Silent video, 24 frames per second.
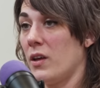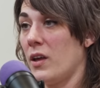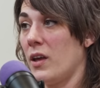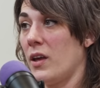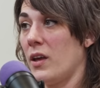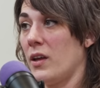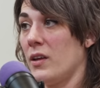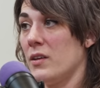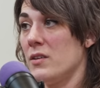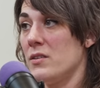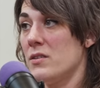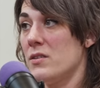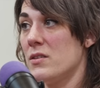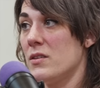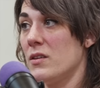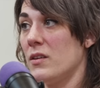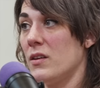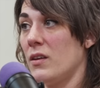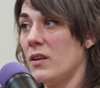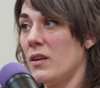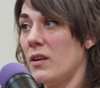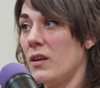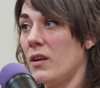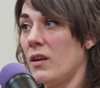And
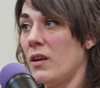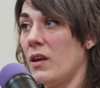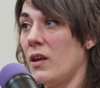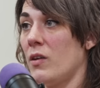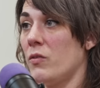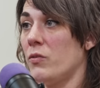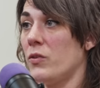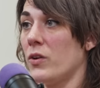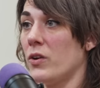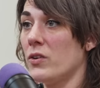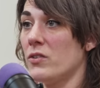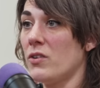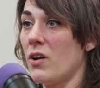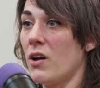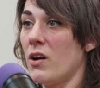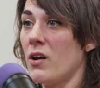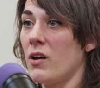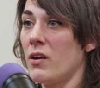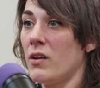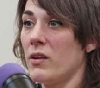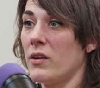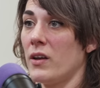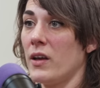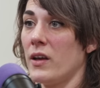if your
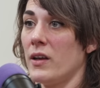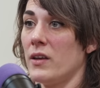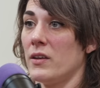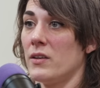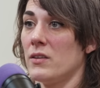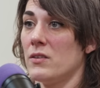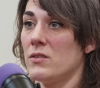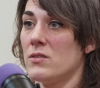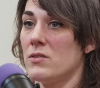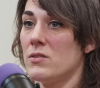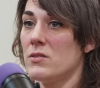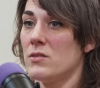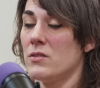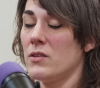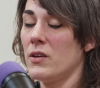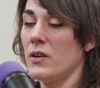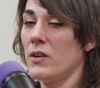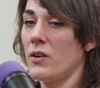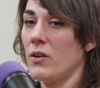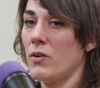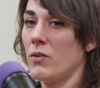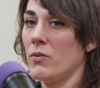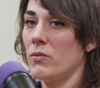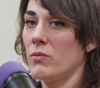dog is, you
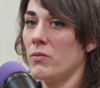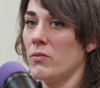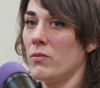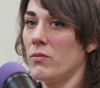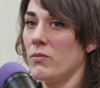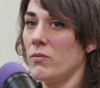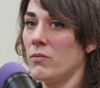know,